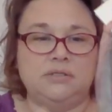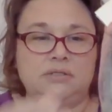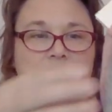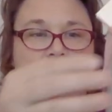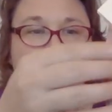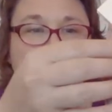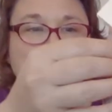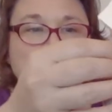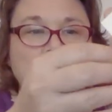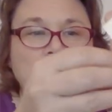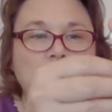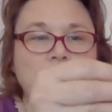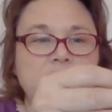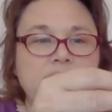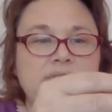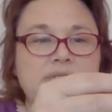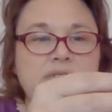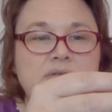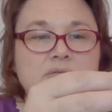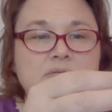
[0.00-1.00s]
So
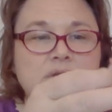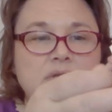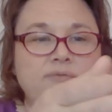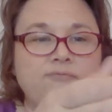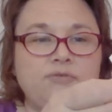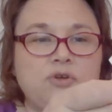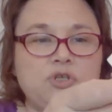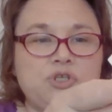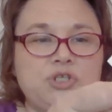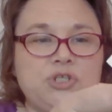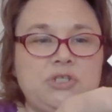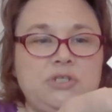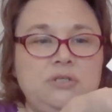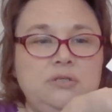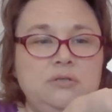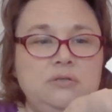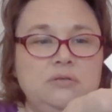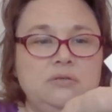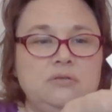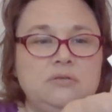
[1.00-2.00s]
silk
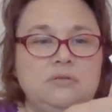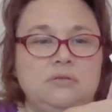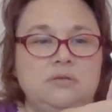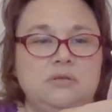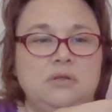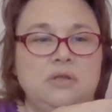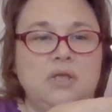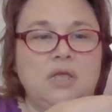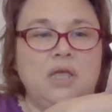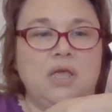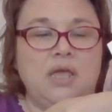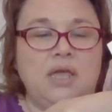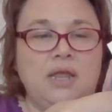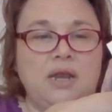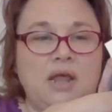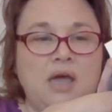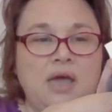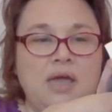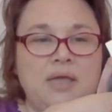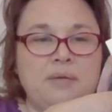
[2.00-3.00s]
conversion,
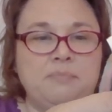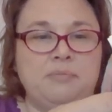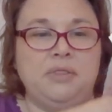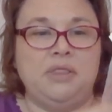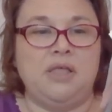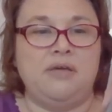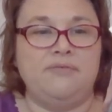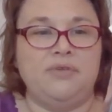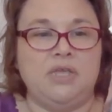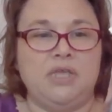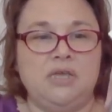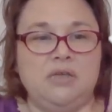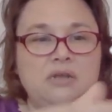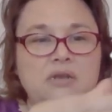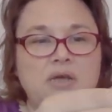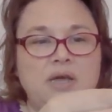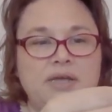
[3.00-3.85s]
and I'm loving it.